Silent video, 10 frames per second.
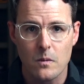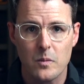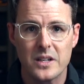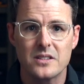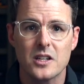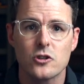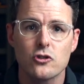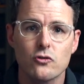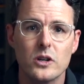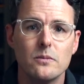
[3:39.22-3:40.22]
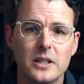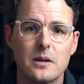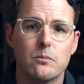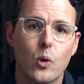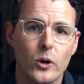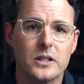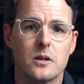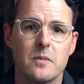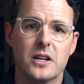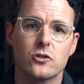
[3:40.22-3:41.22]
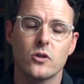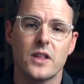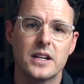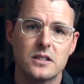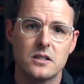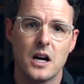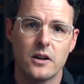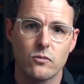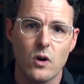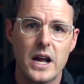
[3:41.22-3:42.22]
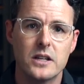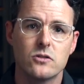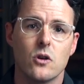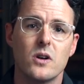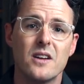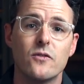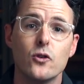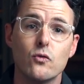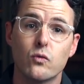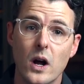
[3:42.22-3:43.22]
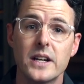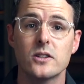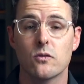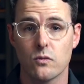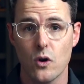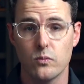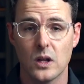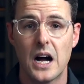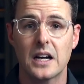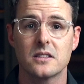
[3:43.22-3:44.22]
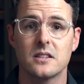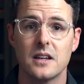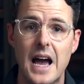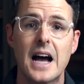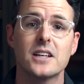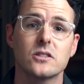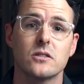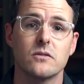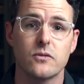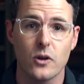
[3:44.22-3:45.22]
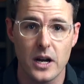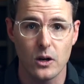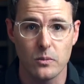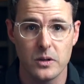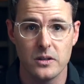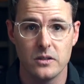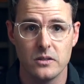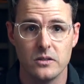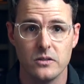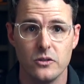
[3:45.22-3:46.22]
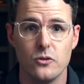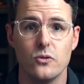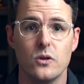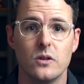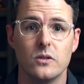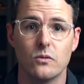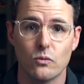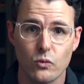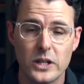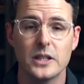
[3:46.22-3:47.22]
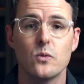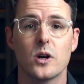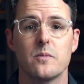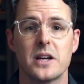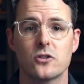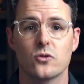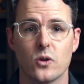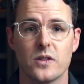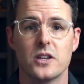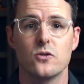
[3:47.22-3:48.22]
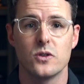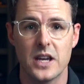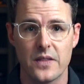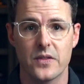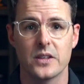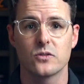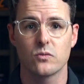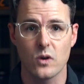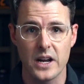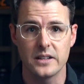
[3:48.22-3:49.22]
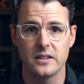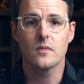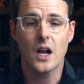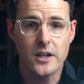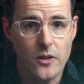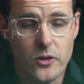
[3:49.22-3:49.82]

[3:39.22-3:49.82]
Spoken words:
but it's extremely important to make sure that it's done right. So if you run into roadblocks, ask for help. You really want to make sure that you get this right. Another